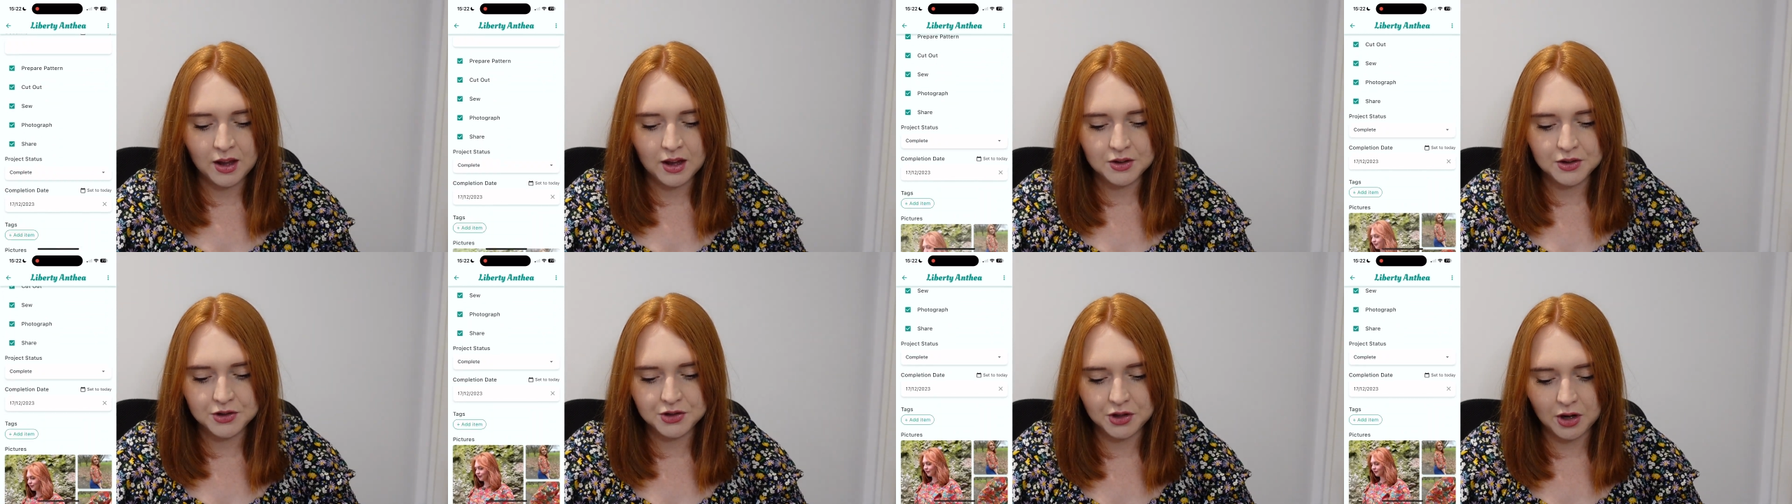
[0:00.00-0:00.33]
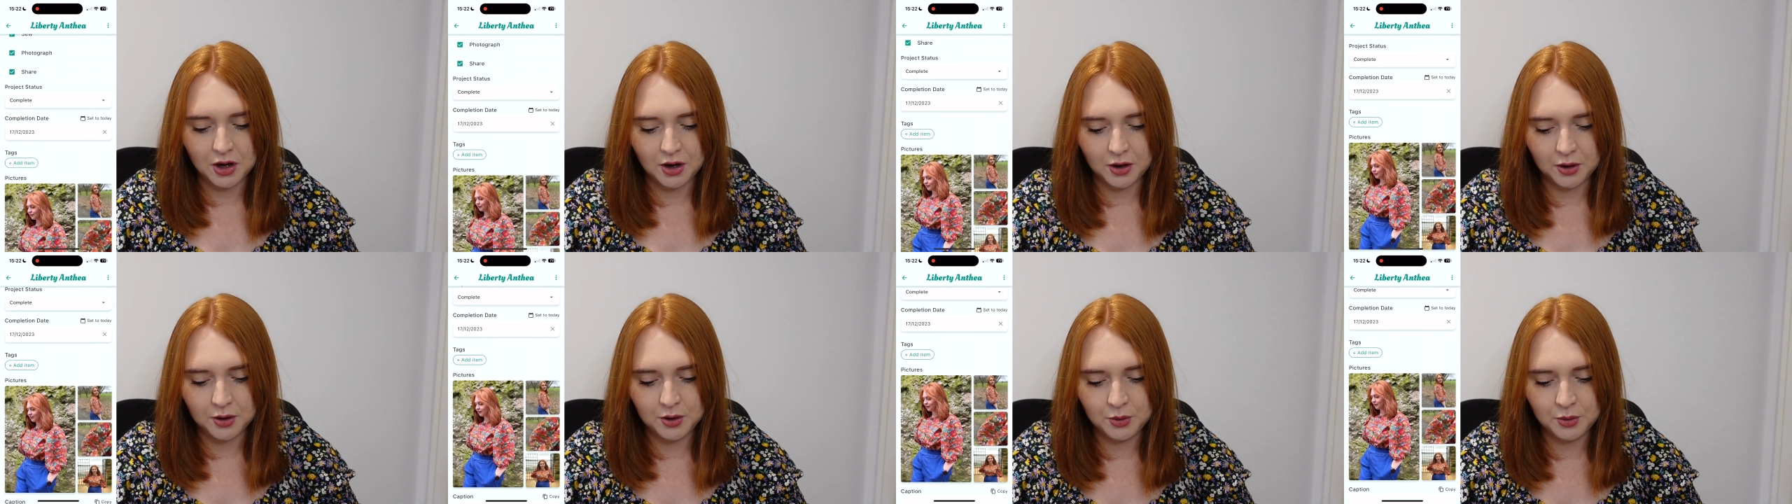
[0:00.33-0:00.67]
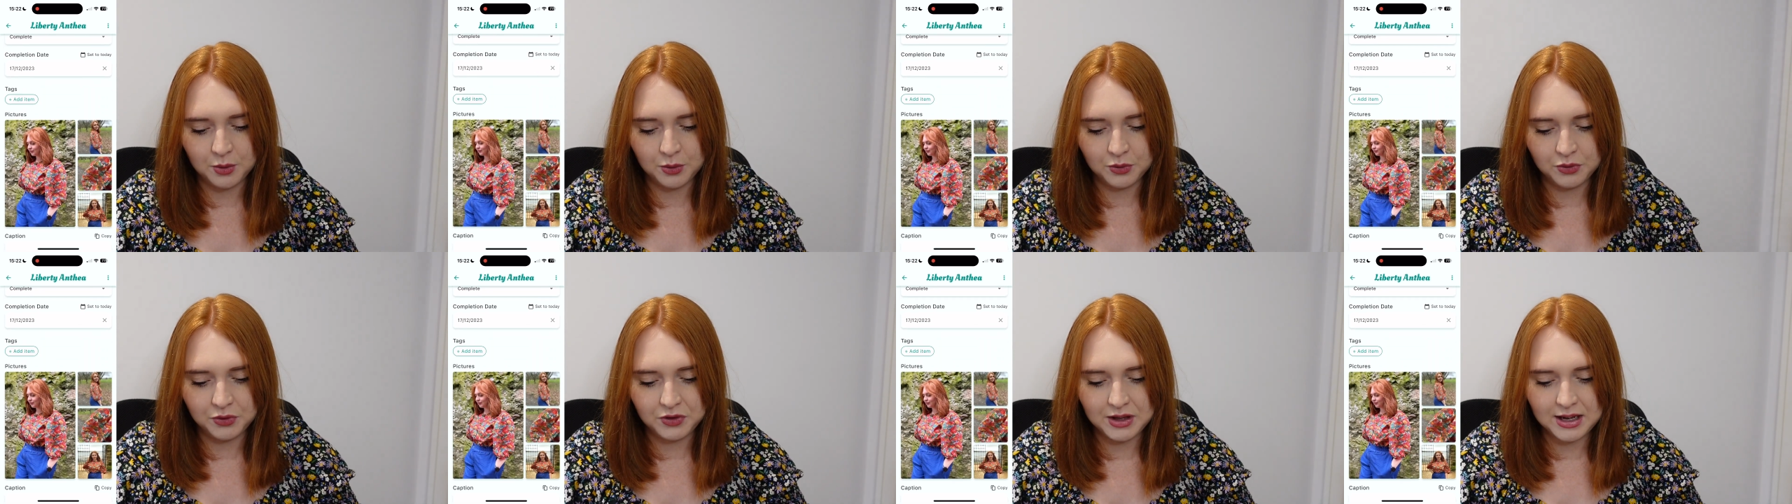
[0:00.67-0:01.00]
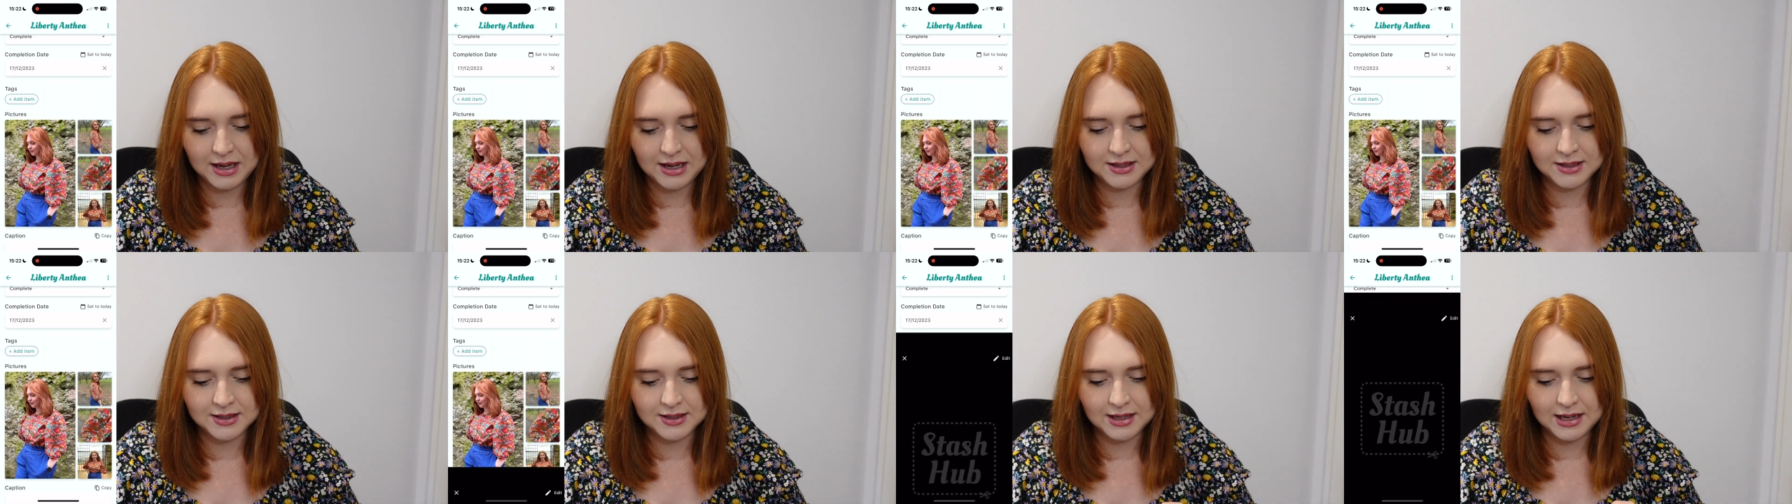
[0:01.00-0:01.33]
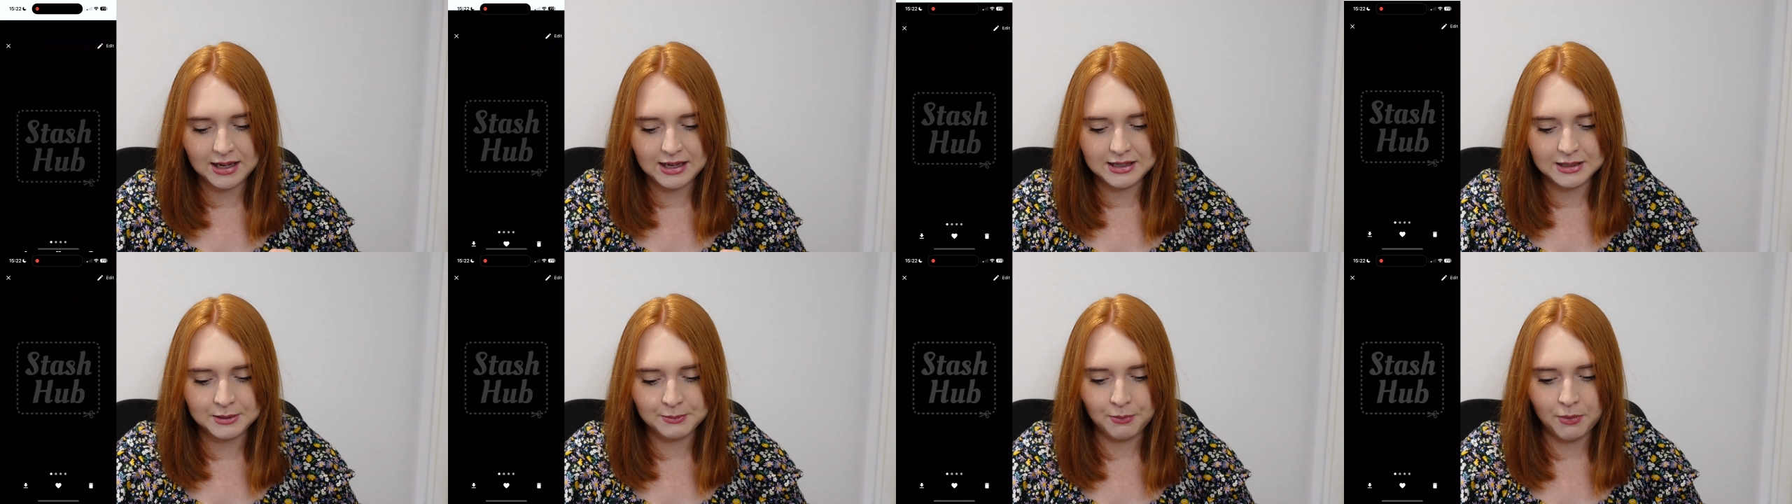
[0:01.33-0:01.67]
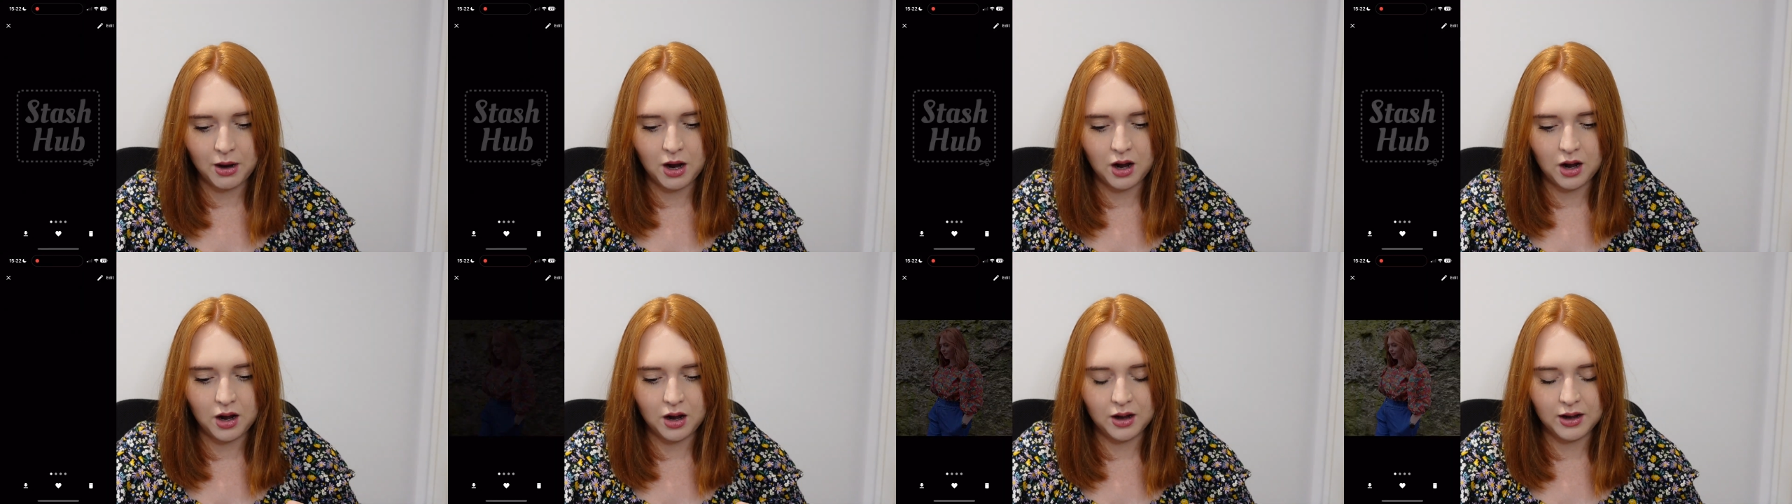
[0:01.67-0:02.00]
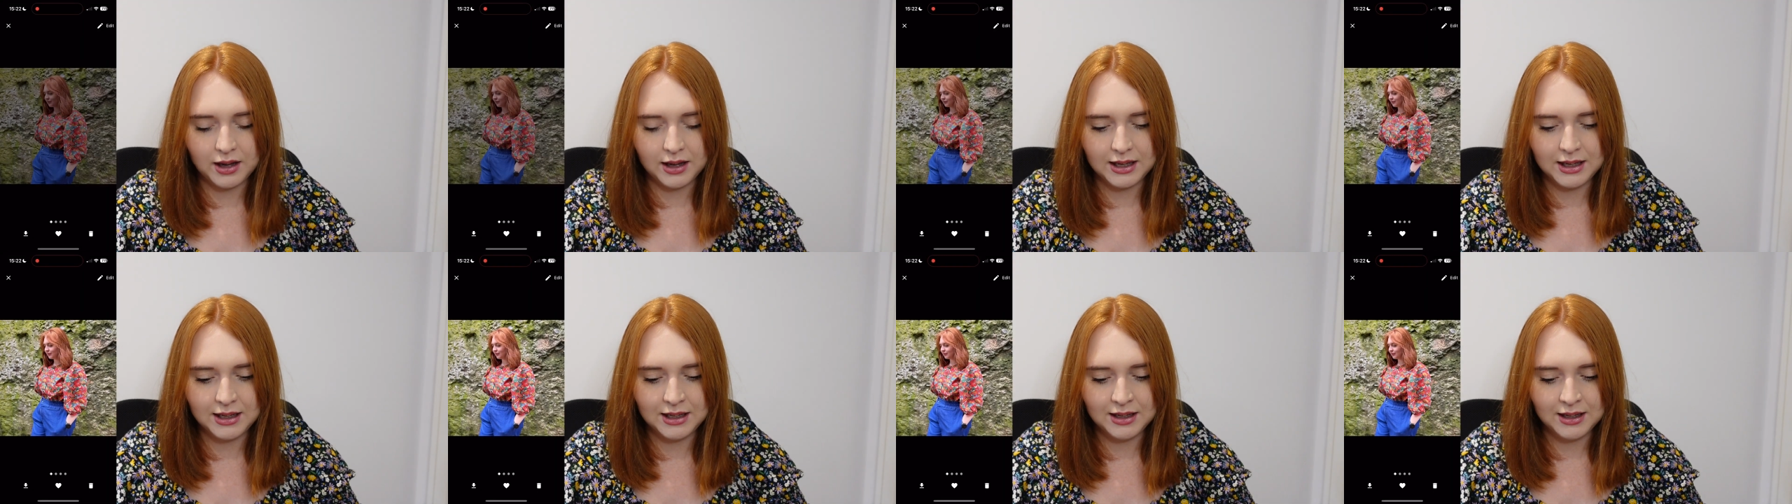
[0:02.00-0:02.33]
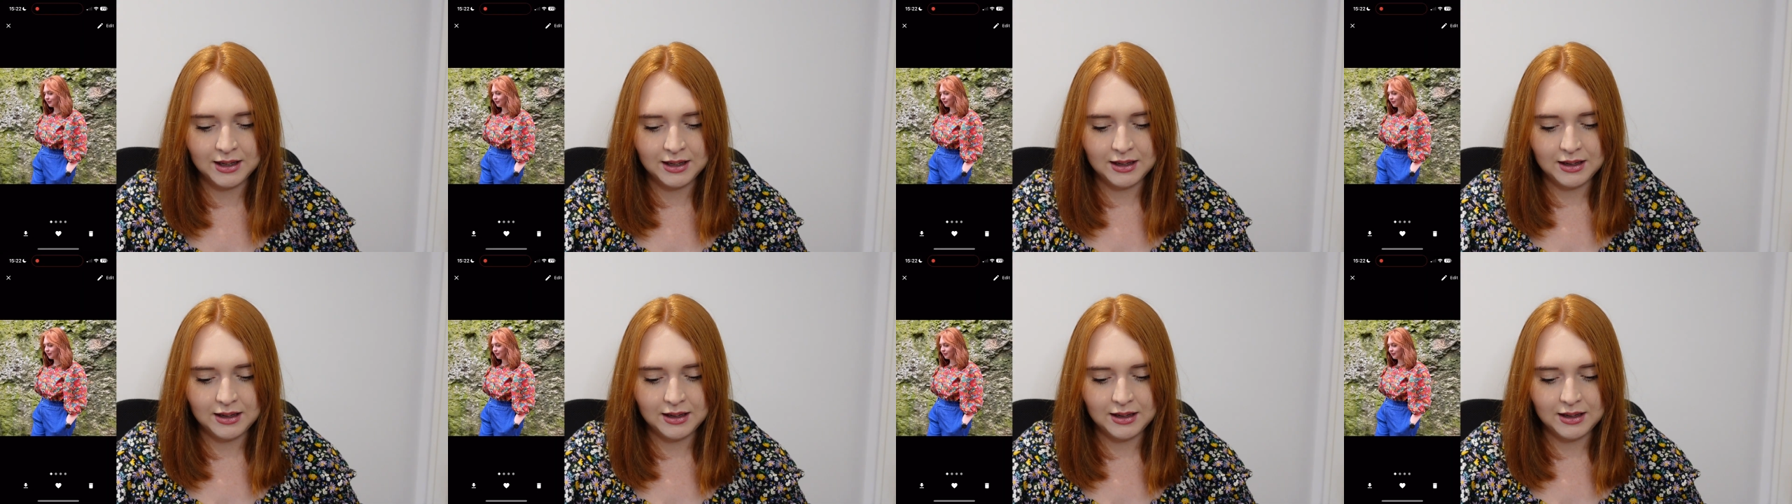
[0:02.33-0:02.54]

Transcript: So this is my